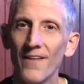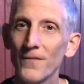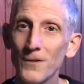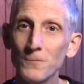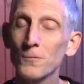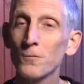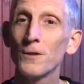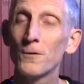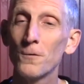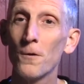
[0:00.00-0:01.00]
This was
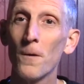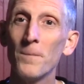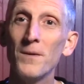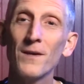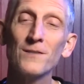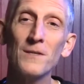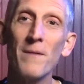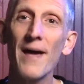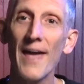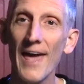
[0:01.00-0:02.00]
really cool because in
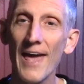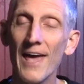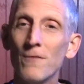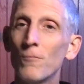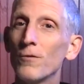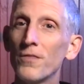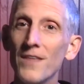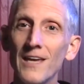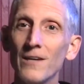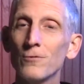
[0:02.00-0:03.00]
my head, we're
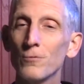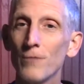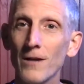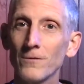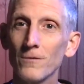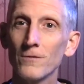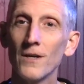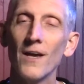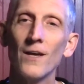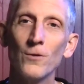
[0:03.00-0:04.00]
thinking as directors,
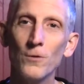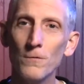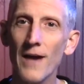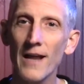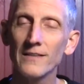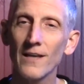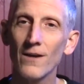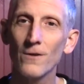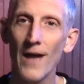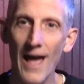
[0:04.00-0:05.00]
you've got to tell
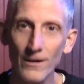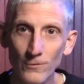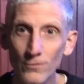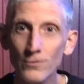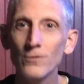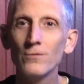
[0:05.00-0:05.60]
your actors to